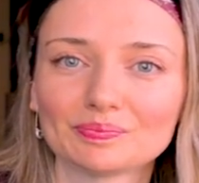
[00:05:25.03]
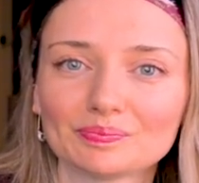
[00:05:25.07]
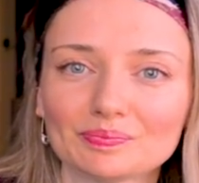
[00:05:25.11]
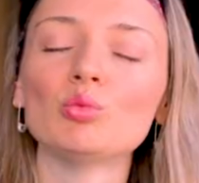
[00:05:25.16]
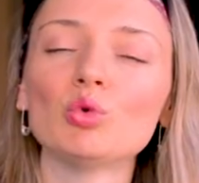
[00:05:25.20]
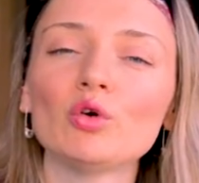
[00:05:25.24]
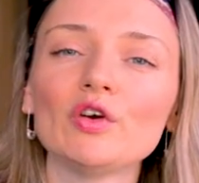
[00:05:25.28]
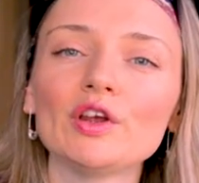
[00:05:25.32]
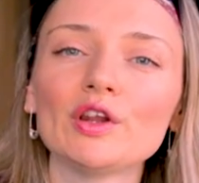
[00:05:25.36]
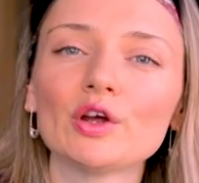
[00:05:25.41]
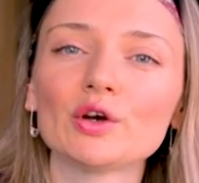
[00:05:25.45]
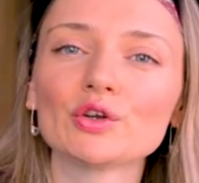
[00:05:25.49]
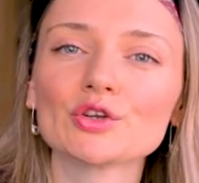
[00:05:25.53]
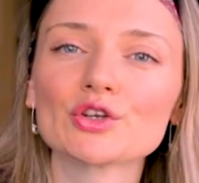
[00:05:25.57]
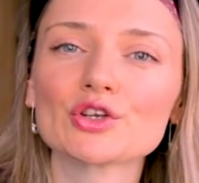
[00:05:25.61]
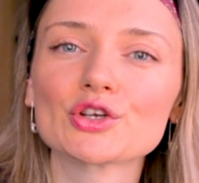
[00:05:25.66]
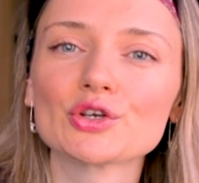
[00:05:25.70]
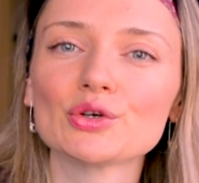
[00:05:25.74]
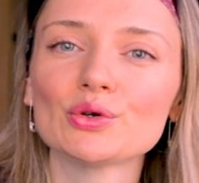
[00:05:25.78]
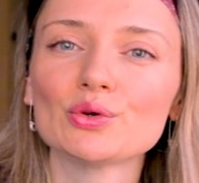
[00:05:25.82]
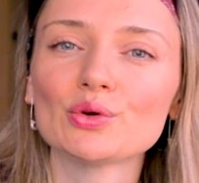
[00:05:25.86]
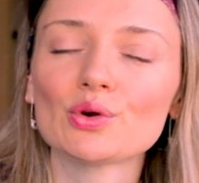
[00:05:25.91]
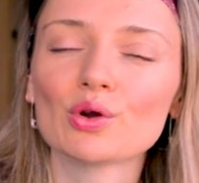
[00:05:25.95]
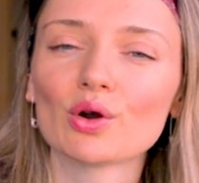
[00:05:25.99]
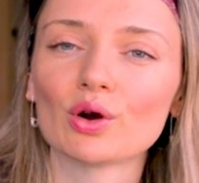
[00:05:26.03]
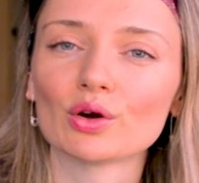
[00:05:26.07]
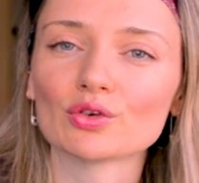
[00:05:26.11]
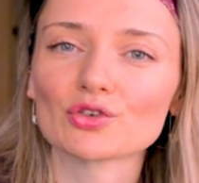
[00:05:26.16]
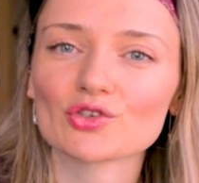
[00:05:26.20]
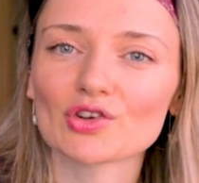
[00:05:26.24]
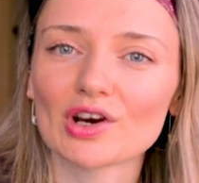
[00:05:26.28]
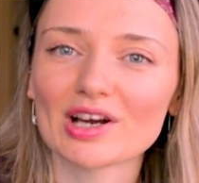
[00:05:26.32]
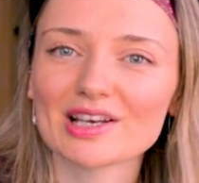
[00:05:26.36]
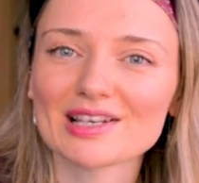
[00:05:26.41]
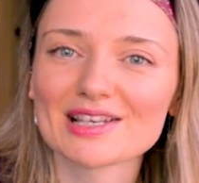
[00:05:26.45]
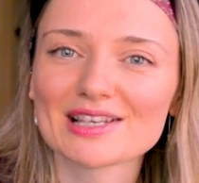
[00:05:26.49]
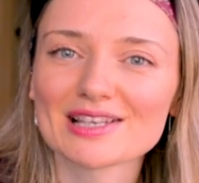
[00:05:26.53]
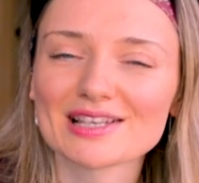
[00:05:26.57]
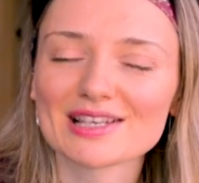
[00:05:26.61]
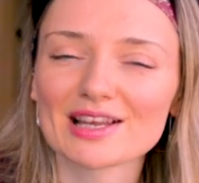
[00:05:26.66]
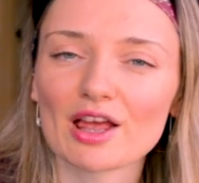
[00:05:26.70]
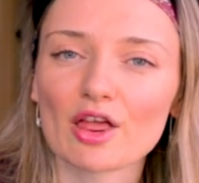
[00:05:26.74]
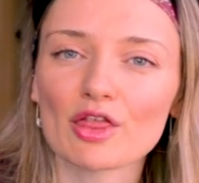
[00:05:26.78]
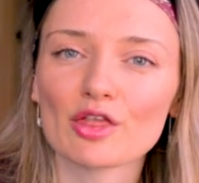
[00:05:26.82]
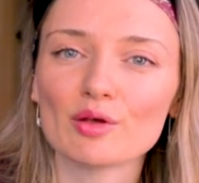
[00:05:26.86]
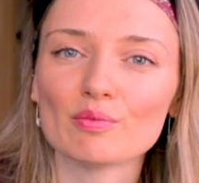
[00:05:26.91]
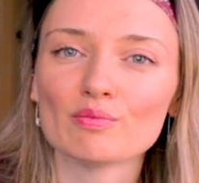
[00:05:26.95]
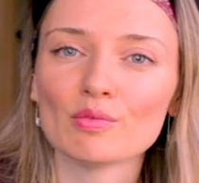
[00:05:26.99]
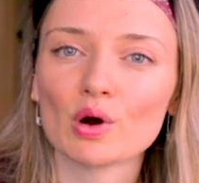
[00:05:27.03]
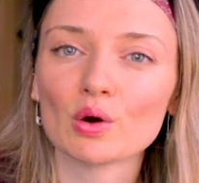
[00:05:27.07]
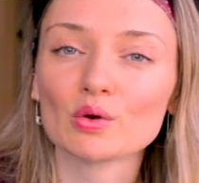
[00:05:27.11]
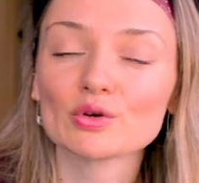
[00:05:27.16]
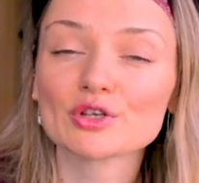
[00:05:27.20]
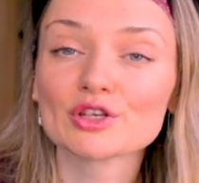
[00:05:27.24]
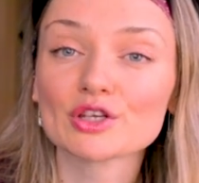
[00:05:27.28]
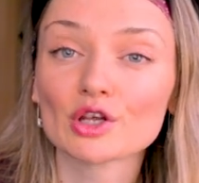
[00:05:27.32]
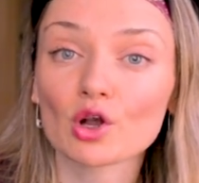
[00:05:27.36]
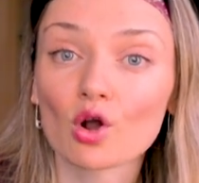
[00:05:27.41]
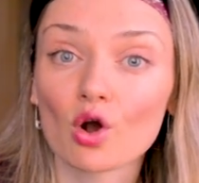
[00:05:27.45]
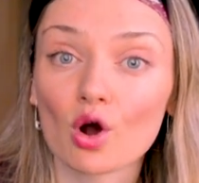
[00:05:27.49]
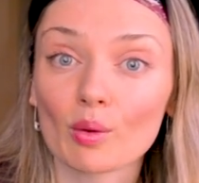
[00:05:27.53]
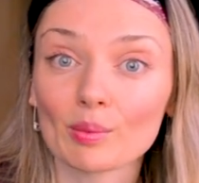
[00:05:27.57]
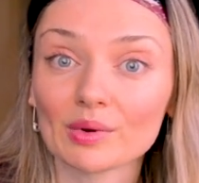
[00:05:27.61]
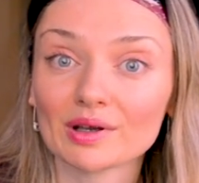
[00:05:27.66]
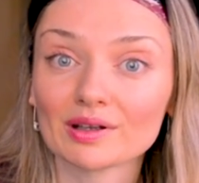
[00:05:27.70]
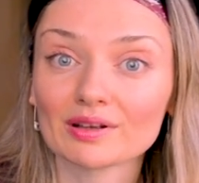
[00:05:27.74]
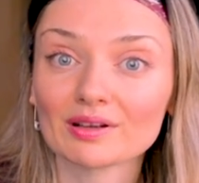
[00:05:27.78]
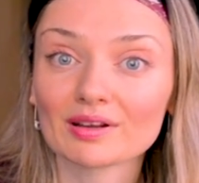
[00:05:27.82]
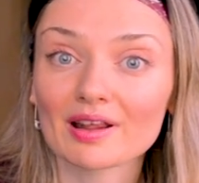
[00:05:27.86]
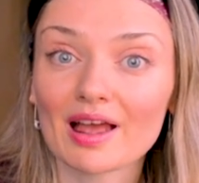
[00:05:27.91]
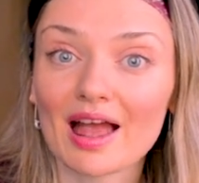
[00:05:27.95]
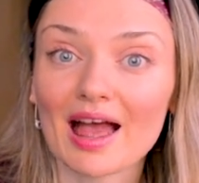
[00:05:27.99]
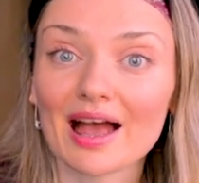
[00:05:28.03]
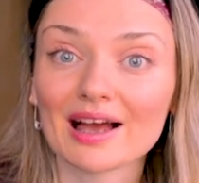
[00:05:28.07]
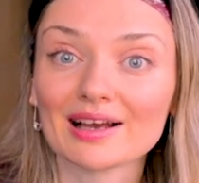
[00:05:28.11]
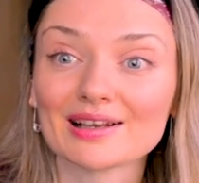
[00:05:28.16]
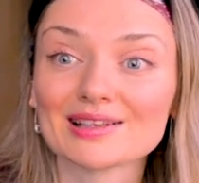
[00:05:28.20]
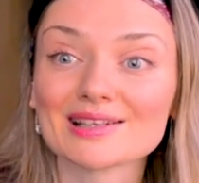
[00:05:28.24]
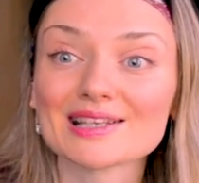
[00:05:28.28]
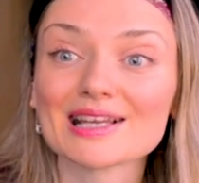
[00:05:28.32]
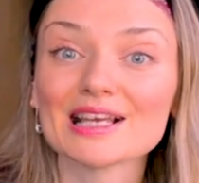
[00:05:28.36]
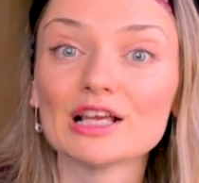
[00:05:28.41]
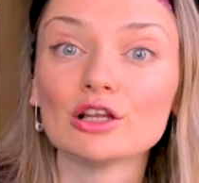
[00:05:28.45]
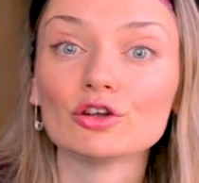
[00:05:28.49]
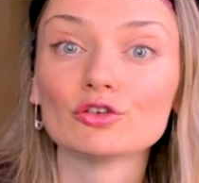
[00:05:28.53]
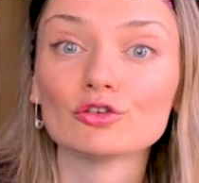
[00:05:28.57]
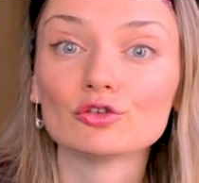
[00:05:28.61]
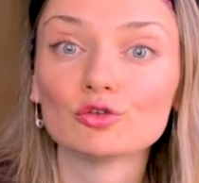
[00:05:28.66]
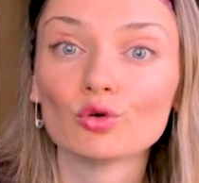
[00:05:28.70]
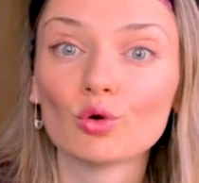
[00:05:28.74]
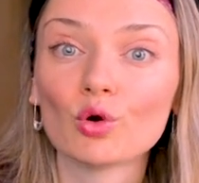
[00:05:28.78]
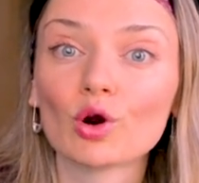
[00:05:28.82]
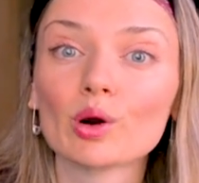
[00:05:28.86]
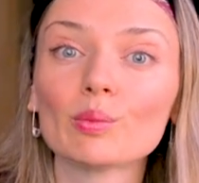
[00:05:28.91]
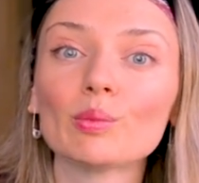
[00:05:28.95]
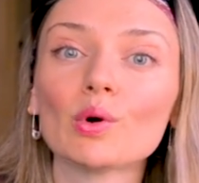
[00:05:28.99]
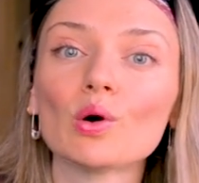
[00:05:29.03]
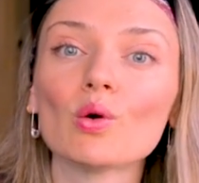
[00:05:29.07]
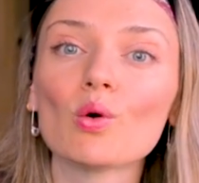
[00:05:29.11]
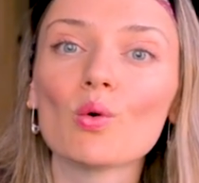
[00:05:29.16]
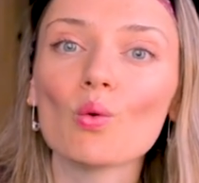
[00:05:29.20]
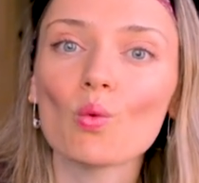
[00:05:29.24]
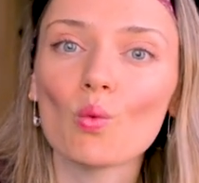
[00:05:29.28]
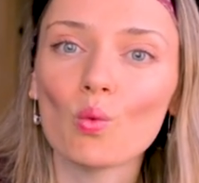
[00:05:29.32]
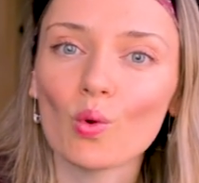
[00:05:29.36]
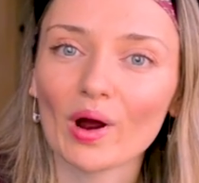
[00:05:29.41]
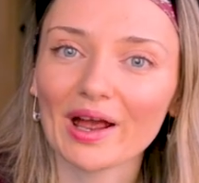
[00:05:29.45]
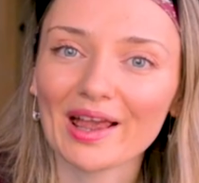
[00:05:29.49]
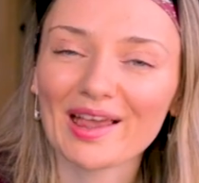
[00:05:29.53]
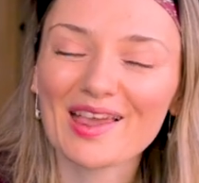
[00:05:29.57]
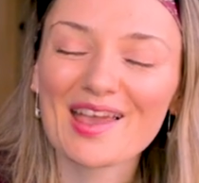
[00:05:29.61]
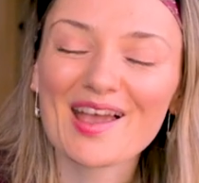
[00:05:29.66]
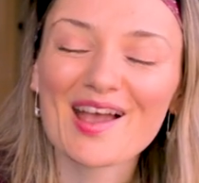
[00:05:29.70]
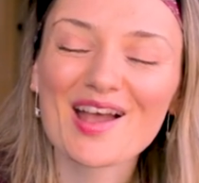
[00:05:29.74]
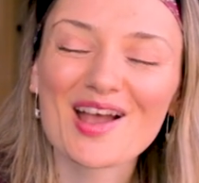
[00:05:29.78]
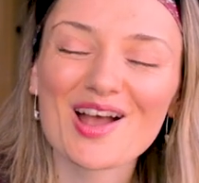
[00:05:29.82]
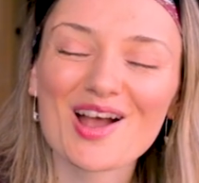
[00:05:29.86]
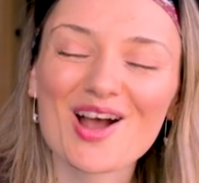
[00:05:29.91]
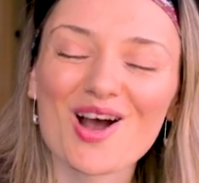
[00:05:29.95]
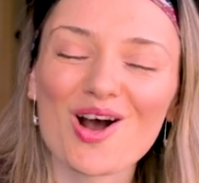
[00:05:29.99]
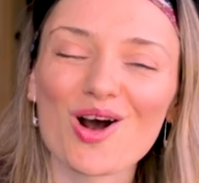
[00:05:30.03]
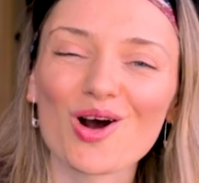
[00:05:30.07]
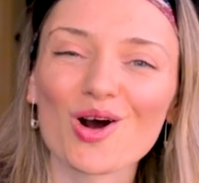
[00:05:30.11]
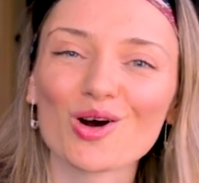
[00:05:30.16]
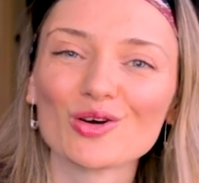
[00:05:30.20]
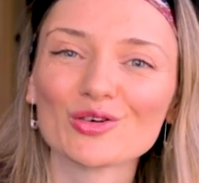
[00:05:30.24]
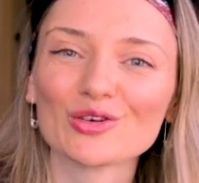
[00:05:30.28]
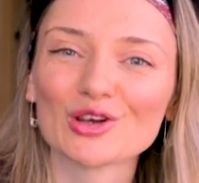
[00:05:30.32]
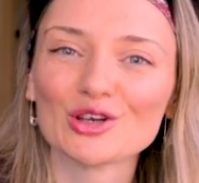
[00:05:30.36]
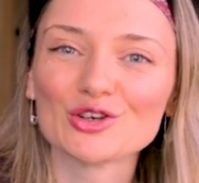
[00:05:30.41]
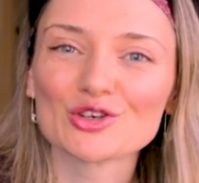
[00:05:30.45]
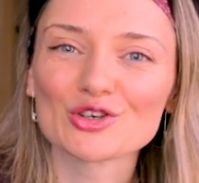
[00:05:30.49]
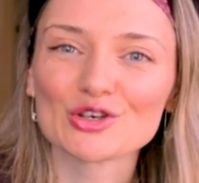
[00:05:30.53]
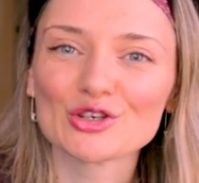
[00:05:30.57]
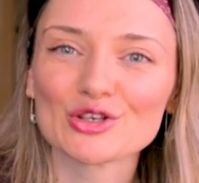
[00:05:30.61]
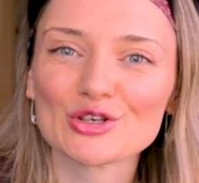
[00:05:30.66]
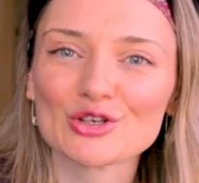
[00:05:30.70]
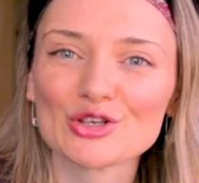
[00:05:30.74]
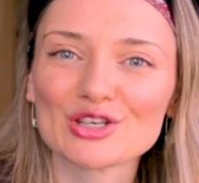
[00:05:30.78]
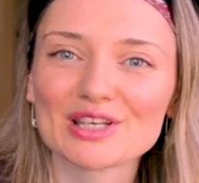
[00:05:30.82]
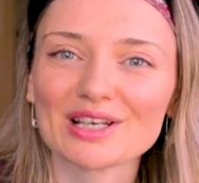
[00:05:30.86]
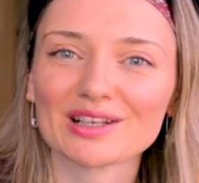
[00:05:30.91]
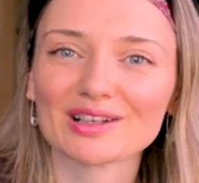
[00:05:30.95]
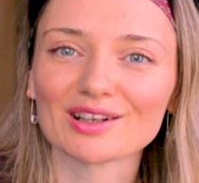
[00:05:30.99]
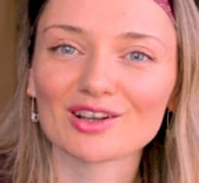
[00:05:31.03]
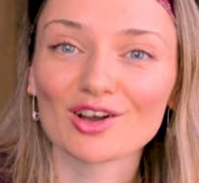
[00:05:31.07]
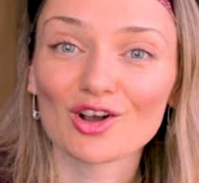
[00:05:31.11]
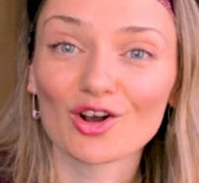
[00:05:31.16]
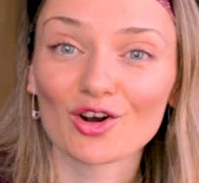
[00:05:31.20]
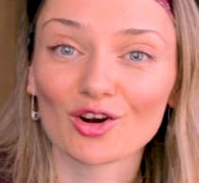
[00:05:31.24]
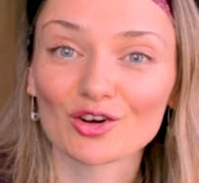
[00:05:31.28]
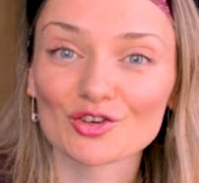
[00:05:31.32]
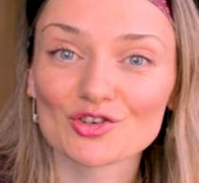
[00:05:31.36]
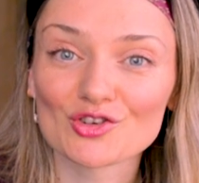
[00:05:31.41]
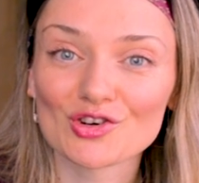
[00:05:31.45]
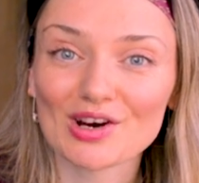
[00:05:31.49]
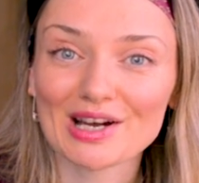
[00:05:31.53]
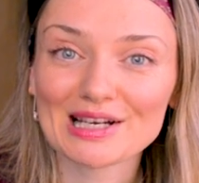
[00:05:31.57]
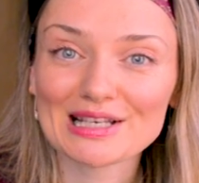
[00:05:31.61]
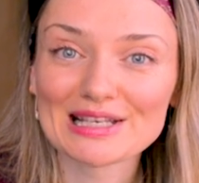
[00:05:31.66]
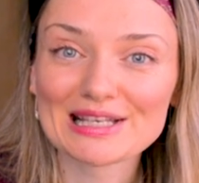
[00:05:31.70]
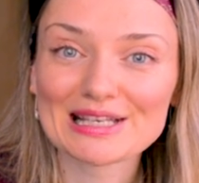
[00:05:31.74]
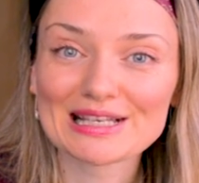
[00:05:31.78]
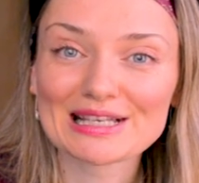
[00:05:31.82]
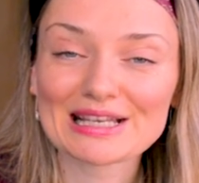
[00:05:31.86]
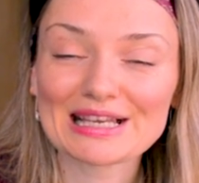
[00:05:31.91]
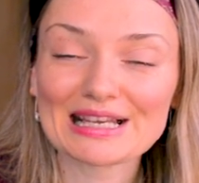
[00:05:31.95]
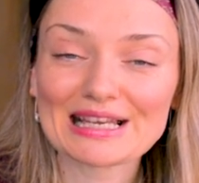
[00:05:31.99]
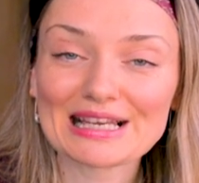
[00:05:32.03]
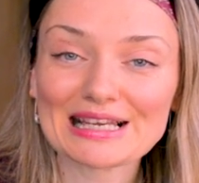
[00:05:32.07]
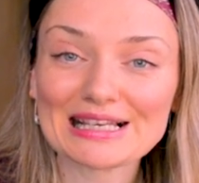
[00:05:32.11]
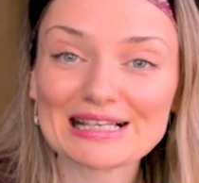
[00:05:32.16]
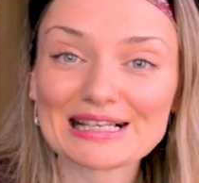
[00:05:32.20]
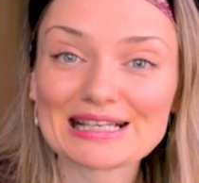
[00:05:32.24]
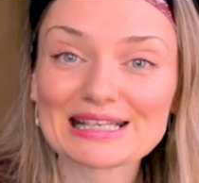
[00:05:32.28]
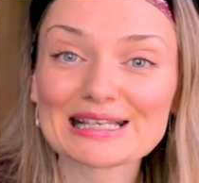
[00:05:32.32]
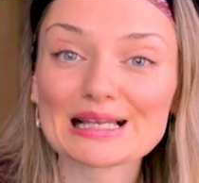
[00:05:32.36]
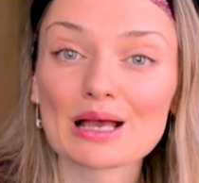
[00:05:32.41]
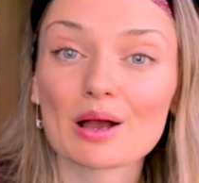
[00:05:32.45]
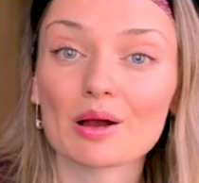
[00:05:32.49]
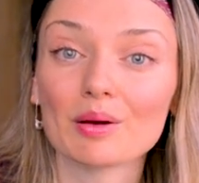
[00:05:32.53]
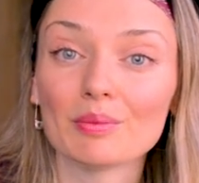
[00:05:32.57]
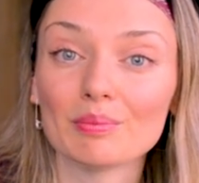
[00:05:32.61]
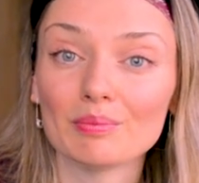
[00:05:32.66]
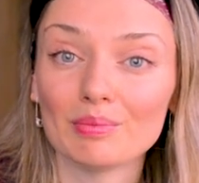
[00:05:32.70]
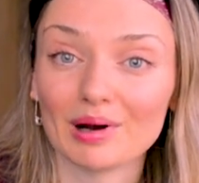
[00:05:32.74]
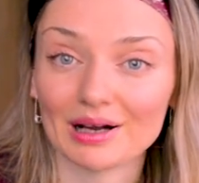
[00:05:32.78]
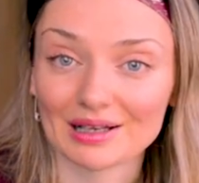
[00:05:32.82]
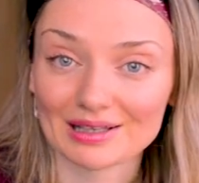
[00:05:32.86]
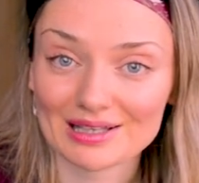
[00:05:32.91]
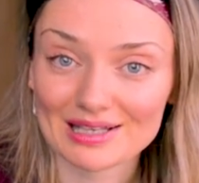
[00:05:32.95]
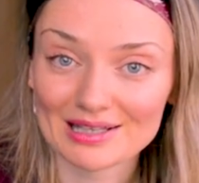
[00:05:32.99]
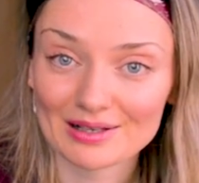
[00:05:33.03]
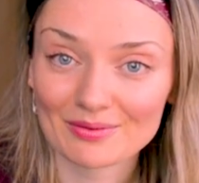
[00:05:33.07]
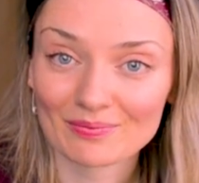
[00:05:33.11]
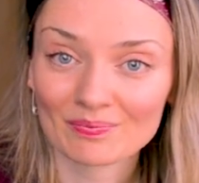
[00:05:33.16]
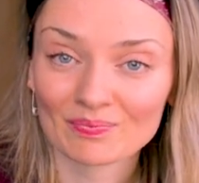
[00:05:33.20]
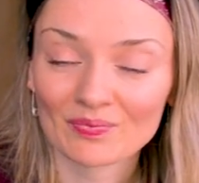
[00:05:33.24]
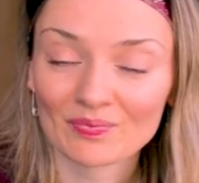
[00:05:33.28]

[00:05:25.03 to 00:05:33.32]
Moving on to contrast, the most common and informal way of introducing contrast is but.